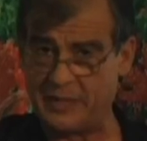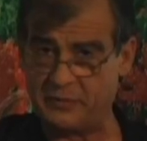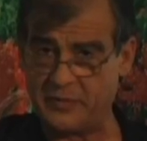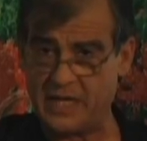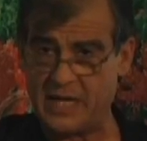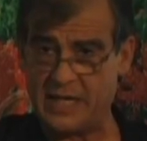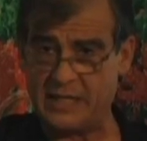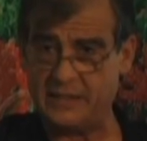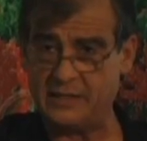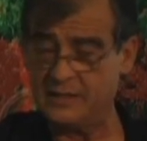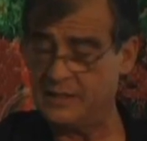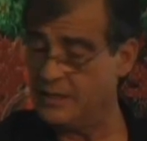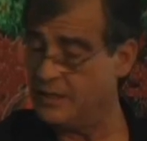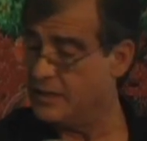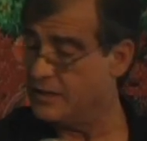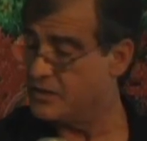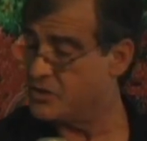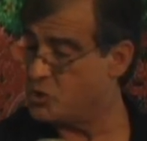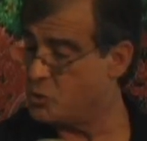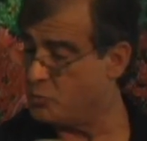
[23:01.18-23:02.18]
that.
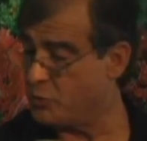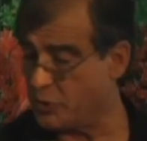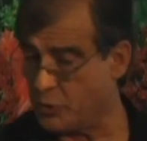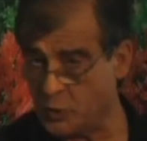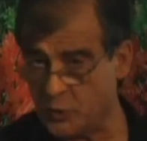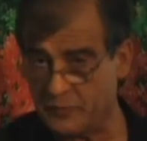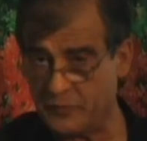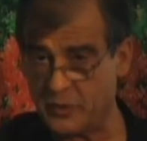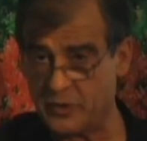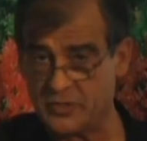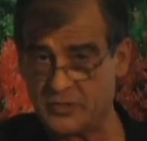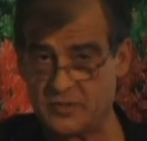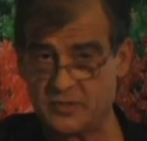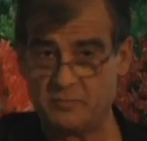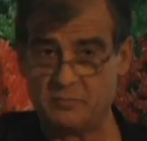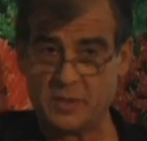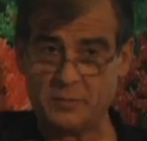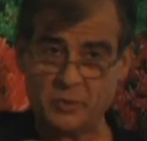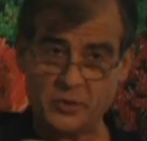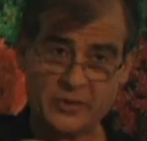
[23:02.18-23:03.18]
Super universe,
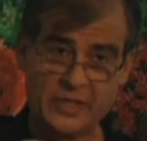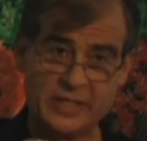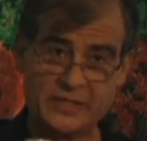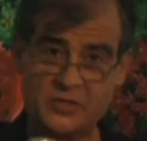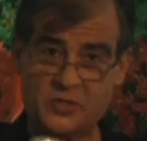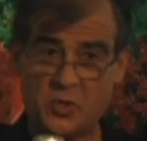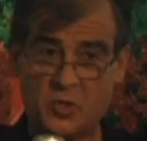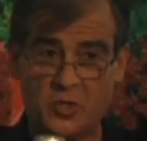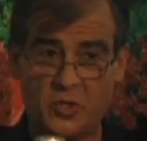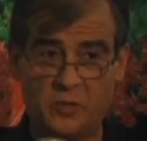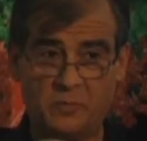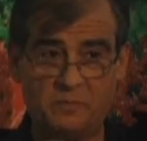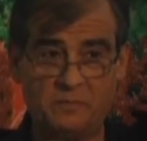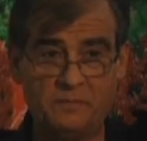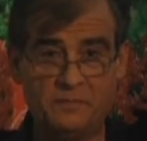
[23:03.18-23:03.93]
remember that's called